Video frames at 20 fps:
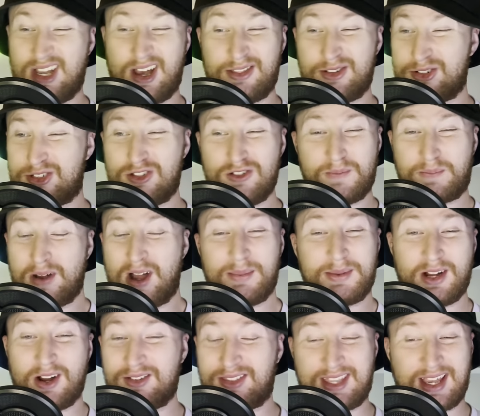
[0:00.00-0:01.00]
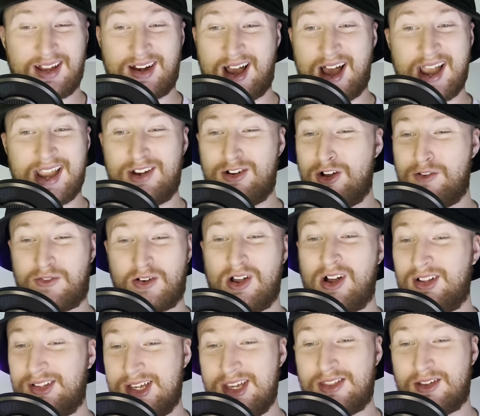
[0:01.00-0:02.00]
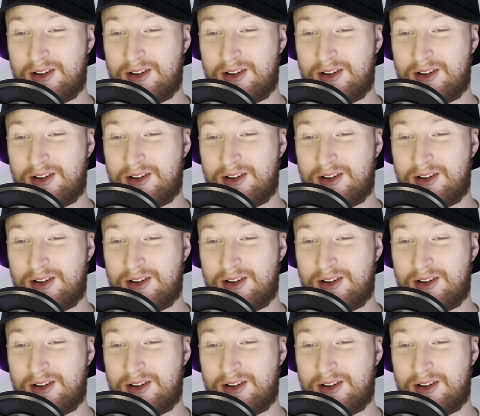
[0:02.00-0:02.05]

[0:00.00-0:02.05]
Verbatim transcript: The other two probably aren't that high in overall